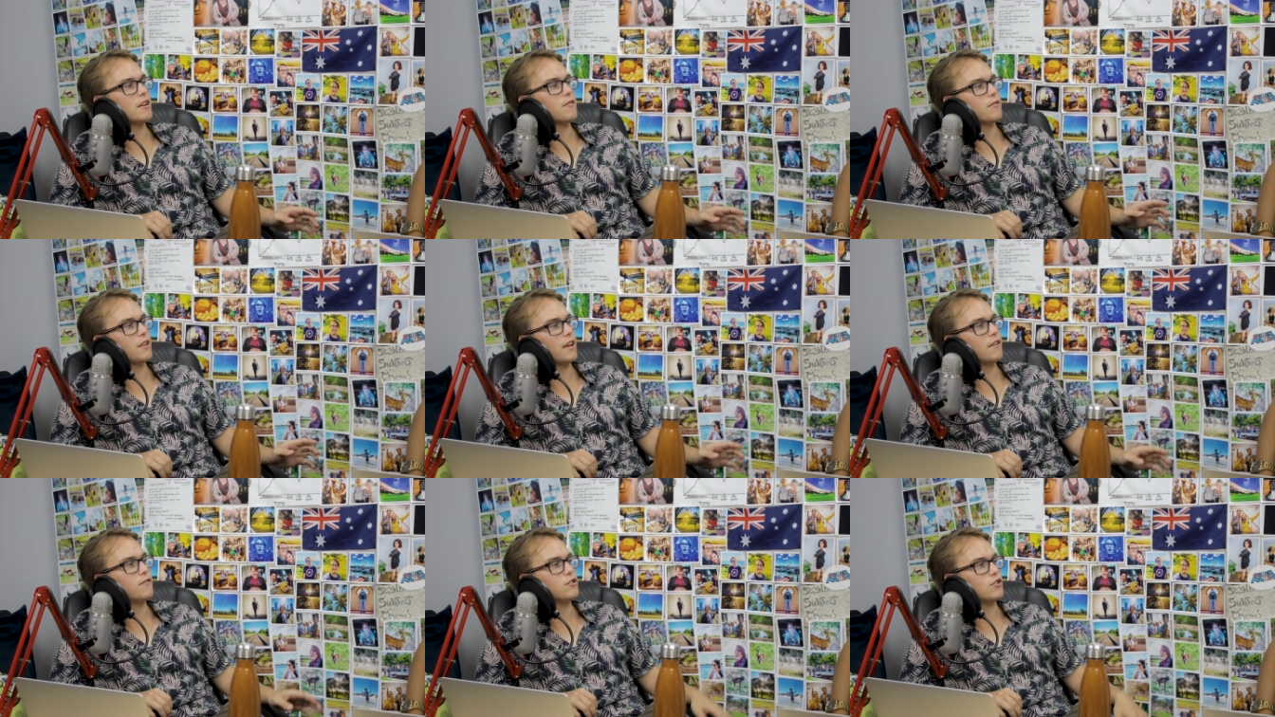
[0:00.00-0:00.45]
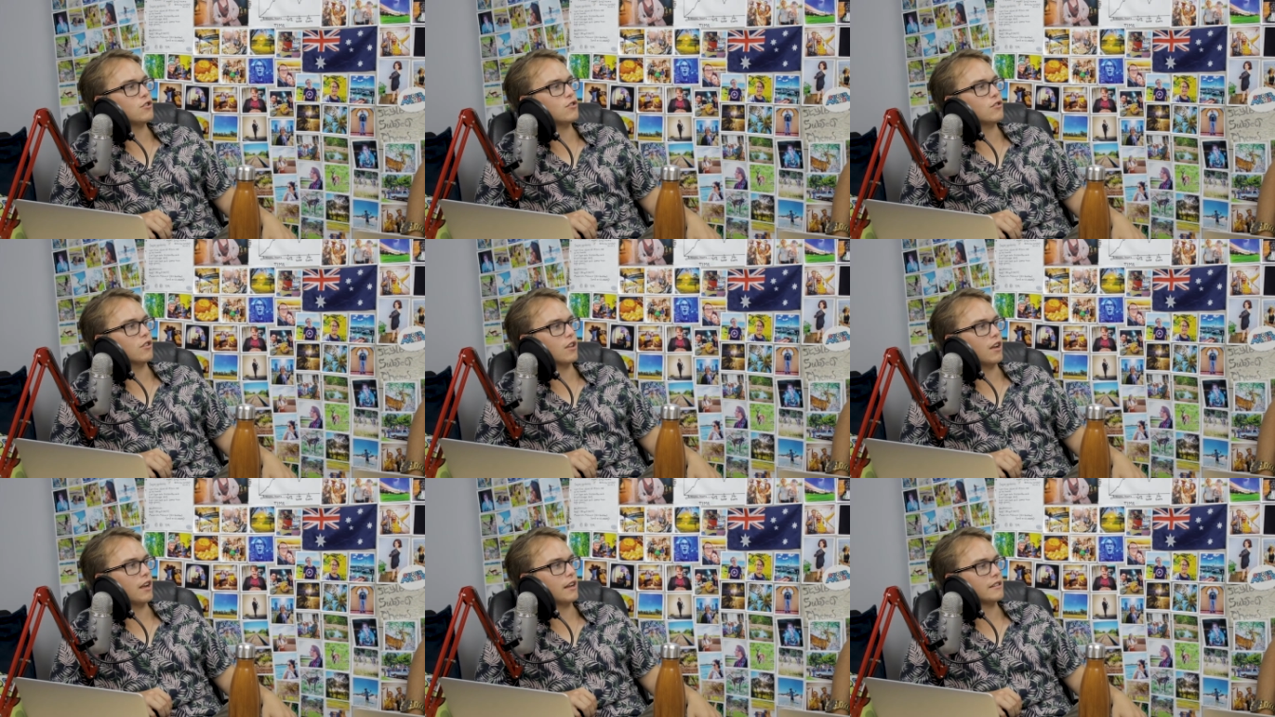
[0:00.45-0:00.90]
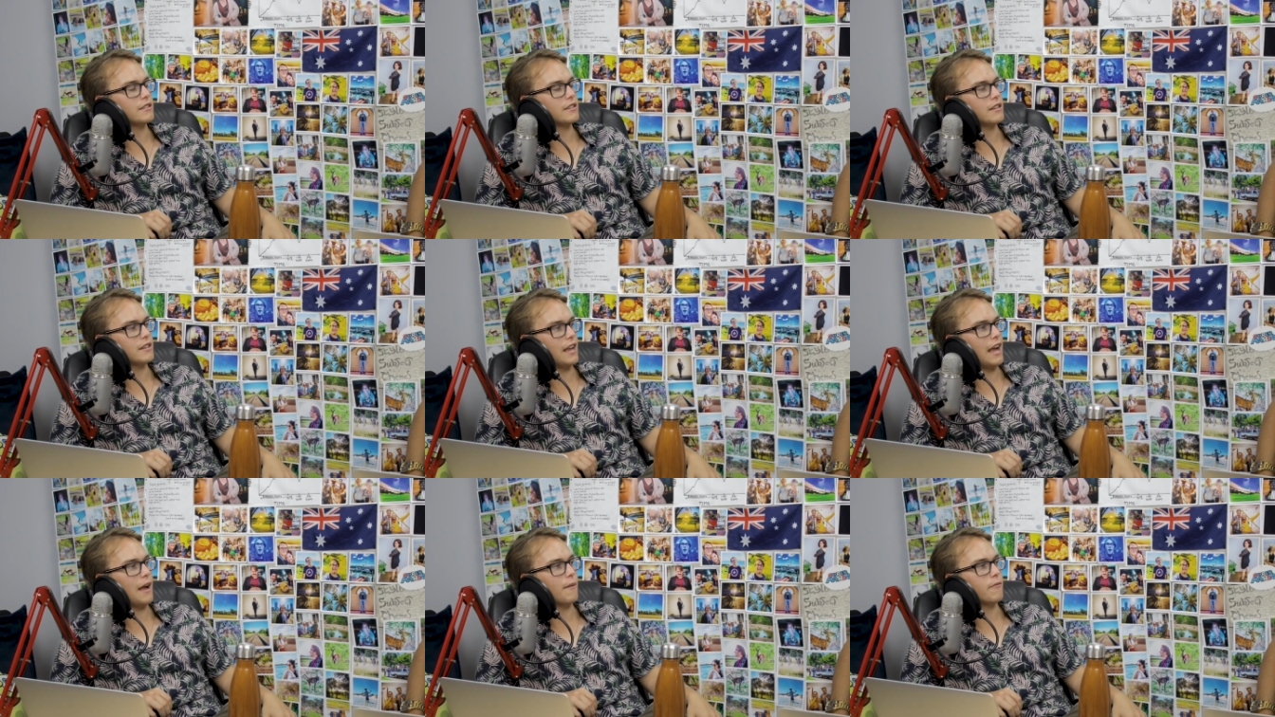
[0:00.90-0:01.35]
have left you like
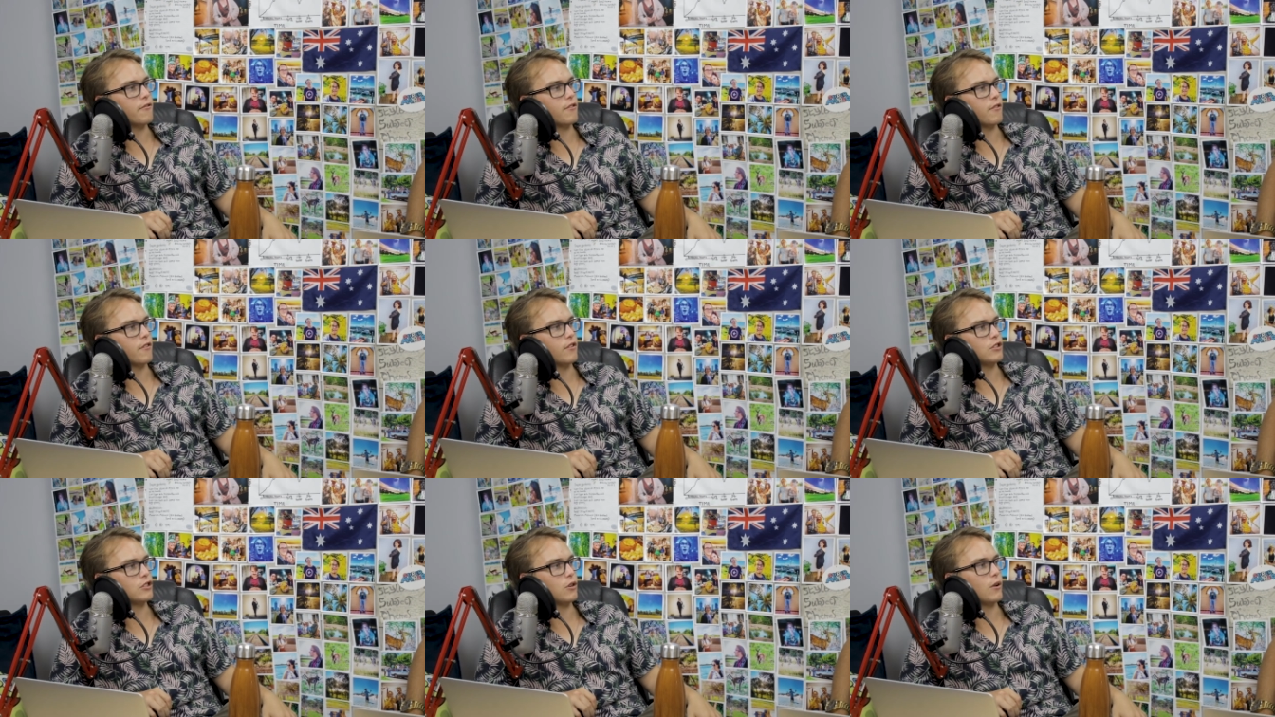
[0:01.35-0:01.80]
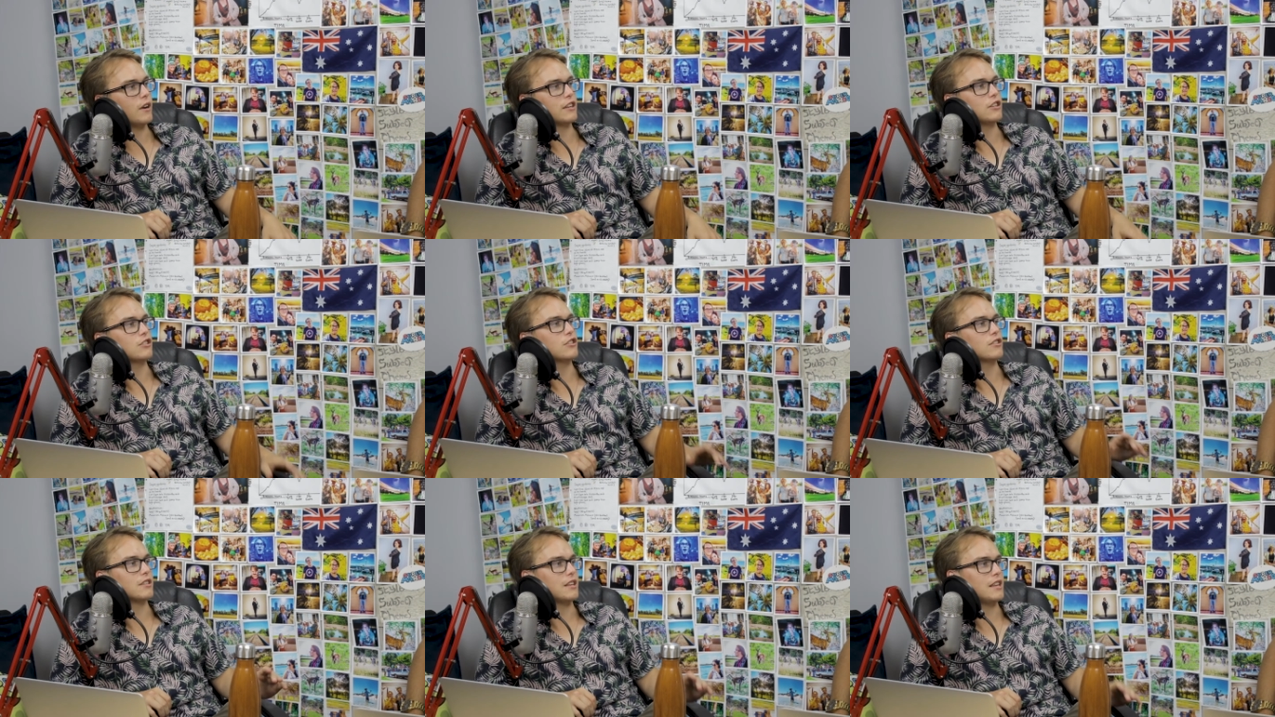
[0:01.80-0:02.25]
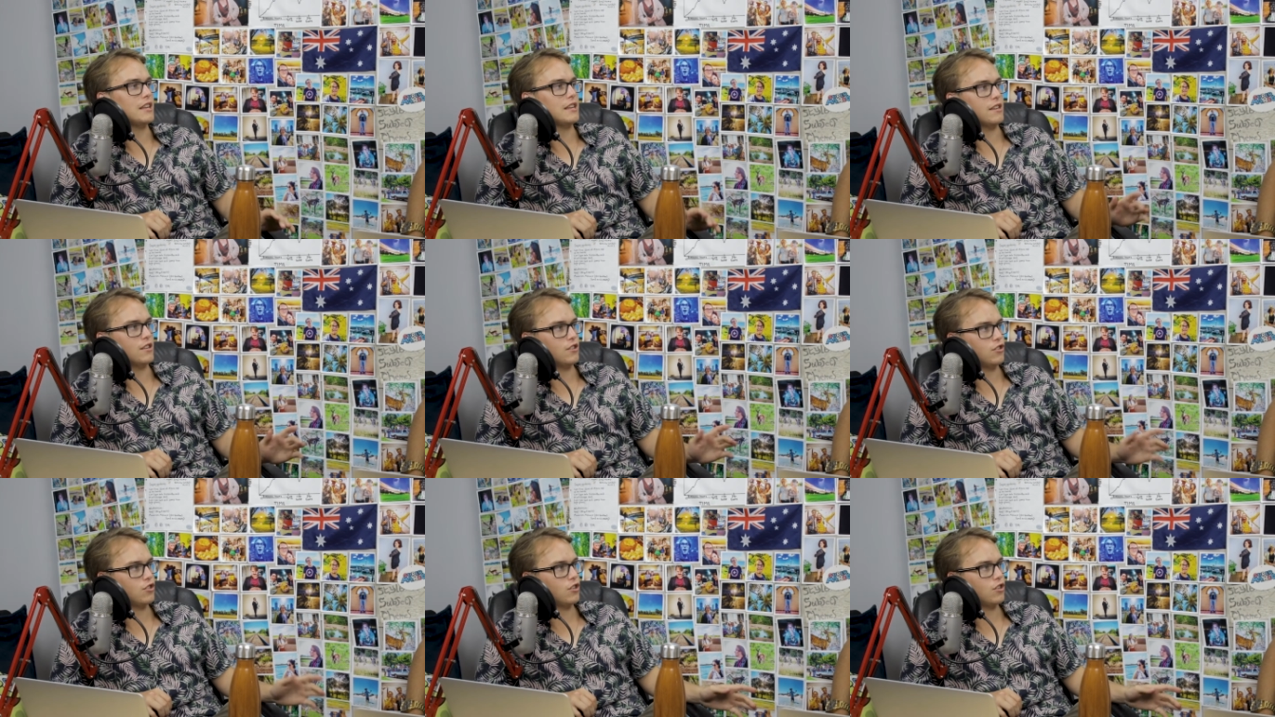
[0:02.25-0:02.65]
to nap so I could just eat and